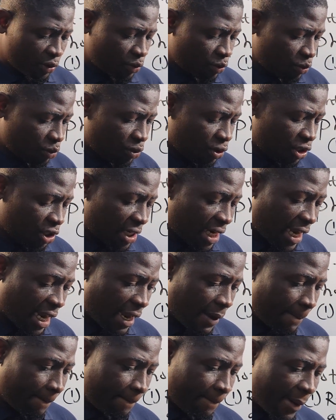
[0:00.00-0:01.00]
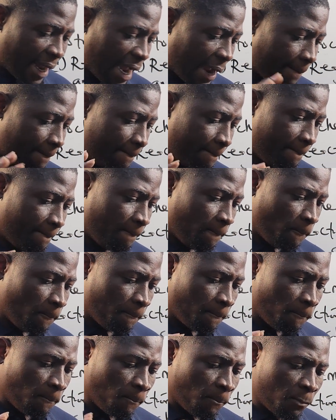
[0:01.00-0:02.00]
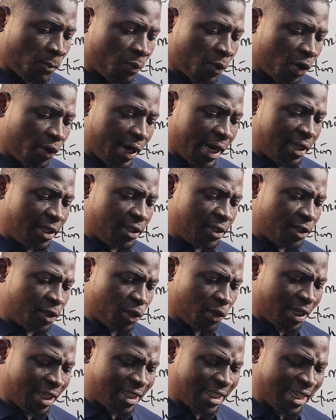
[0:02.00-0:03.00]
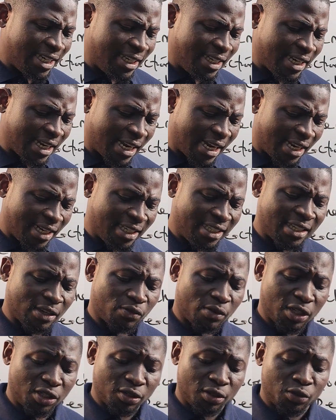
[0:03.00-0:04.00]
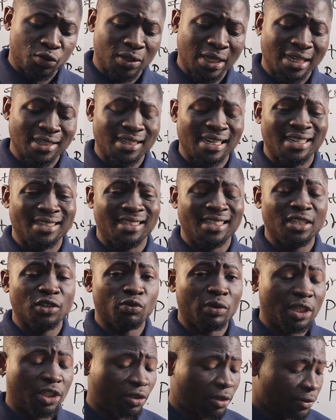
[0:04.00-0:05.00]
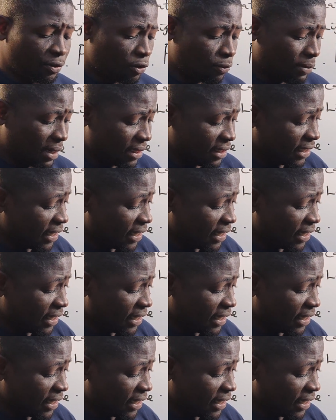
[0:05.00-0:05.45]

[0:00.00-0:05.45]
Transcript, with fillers: School JAMB app. All right, so they said uh, this is a question 2006 question number